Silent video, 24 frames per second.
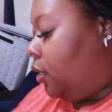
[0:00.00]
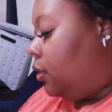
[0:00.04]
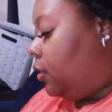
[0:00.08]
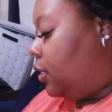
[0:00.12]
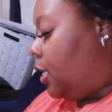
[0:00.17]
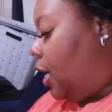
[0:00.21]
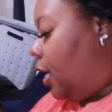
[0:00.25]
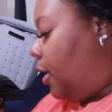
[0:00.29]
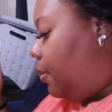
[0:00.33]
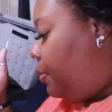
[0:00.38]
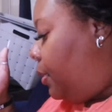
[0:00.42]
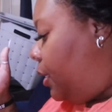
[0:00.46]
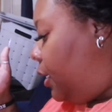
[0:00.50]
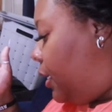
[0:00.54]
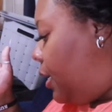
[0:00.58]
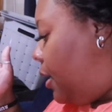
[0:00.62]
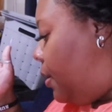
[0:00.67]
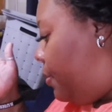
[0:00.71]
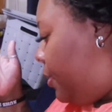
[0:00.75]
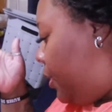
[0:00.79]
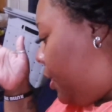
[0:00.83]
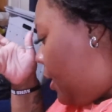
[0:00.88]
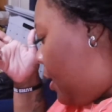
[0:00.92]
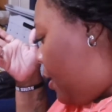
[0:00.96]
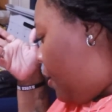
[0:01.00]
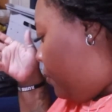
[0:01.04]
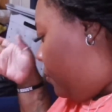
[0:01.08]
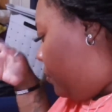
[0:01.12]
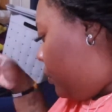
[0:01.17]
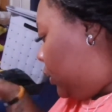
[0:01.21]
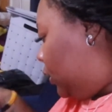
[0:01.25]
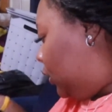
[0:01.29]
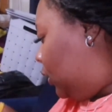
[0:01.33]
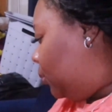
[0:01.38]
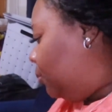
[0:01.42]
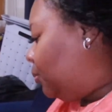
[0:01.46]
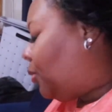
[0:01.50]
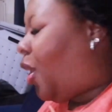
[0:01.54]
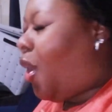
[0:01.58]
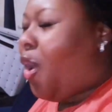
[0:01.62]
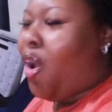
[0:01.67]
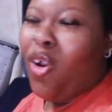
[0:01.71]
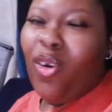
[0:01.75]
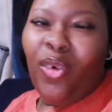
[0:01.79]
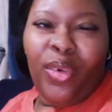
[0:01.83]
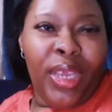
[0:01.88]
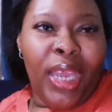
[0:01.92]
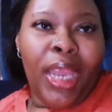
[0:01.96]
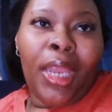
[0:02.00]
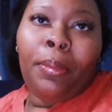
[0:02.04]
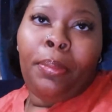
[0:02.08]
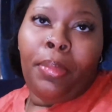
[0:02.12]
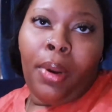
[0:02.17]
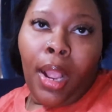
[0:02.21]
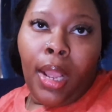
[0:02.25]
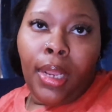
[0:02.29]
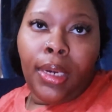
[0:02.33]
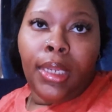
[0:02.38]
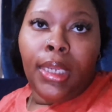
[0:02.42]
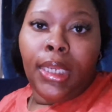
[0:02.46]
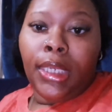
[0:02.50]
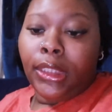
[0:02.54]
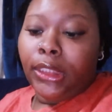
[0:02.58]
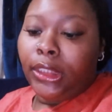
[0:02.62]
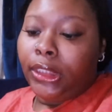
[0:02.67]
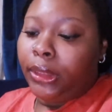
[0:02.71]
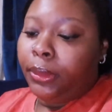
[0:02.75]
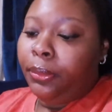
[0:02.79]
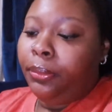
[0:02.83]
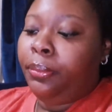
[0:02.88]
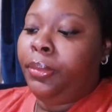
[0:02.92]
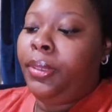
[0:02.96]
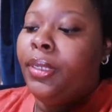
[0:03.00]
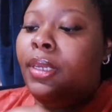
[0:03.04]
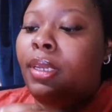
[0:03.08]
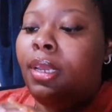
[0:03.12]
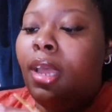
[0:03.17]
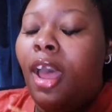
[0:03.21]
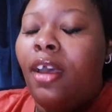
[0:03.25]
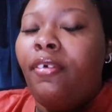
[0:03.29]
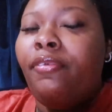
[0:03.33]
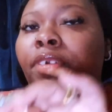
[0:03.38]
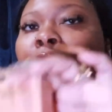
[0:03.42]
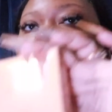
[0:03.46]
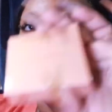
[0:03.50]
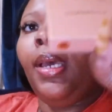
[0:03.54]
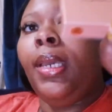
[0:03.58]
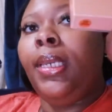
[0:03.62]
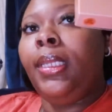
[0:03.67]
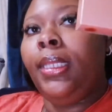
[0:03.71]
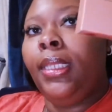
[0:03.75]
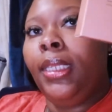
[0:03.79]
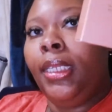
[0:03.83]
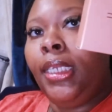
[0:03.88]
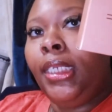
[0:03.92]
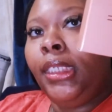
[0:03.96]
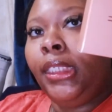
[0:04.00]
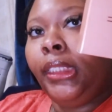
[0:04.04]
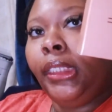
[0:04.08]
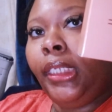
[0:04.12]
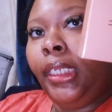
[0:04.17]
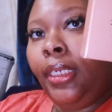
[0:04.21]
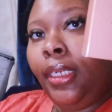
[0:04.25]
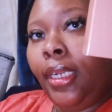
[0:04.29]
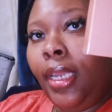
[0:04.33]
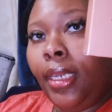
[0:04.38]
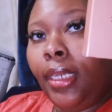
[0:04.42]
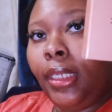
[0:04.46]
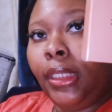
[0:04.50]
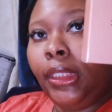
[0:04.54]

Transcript: they've been coming out with some okay products. But I feel like this and that